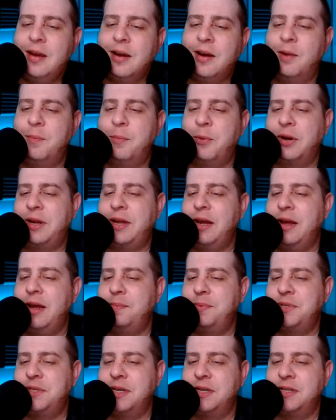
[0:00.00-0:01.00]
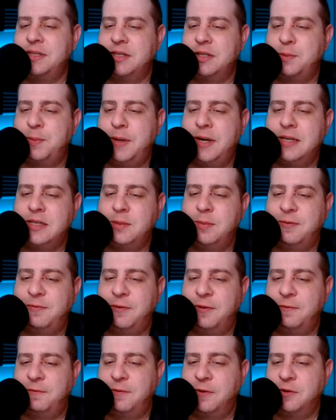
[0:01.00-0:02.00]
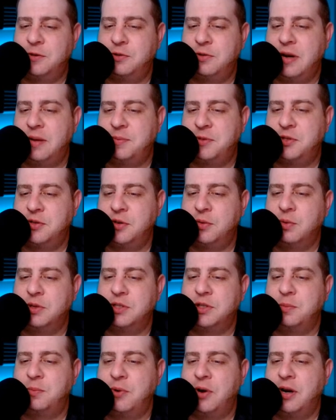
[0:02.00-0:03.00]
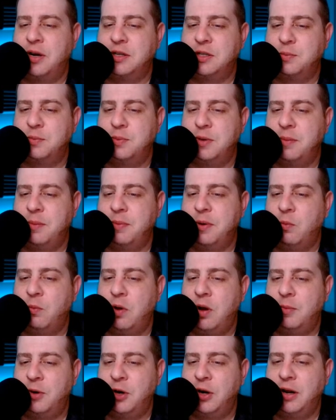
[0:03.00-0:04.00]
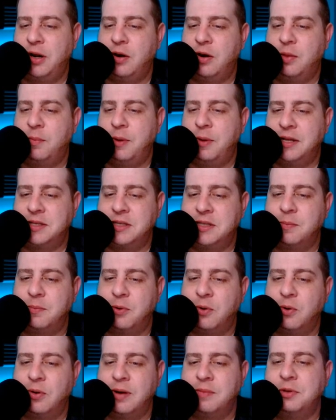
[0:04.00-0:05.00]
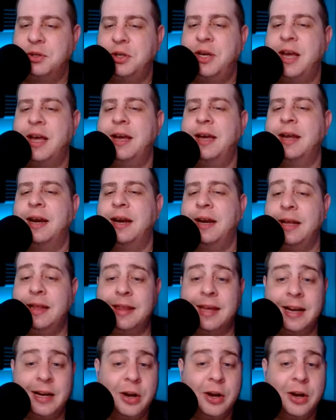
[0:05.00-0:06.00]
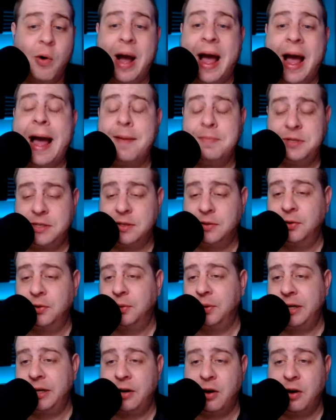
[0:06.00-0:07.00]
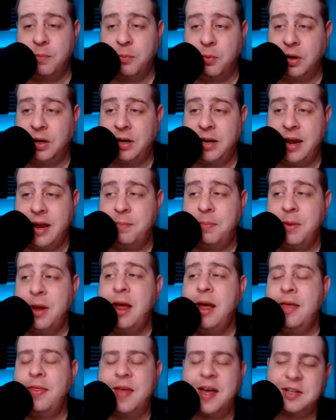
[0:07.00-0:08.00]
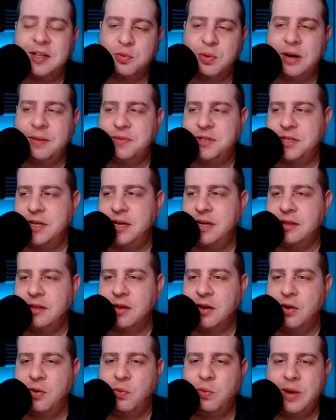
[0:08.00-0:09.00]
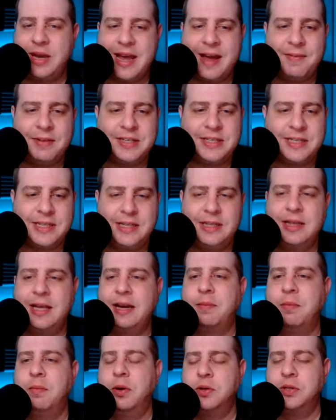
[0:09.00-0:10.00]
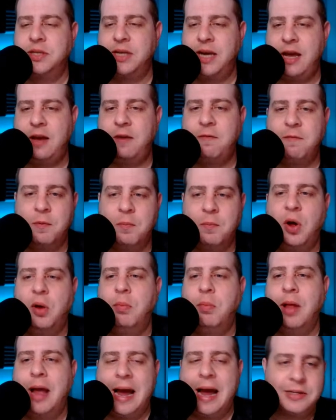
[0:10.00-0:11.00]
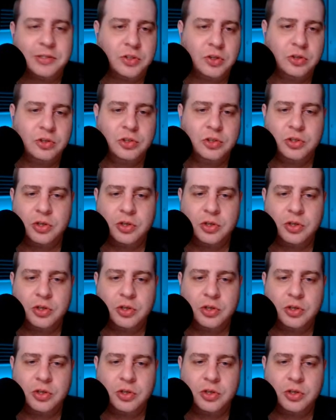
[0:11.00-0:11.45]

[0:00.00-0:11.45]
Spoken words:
Cardboard Camp says, it's possible for the first drop, sir. Once the product has been up on Walmart and all the bots get programmed, you can't get anything. No, absolutely, Cardboard Camp. That's what I'm saying, though. We haven't seen, like, Mosaic football blasters.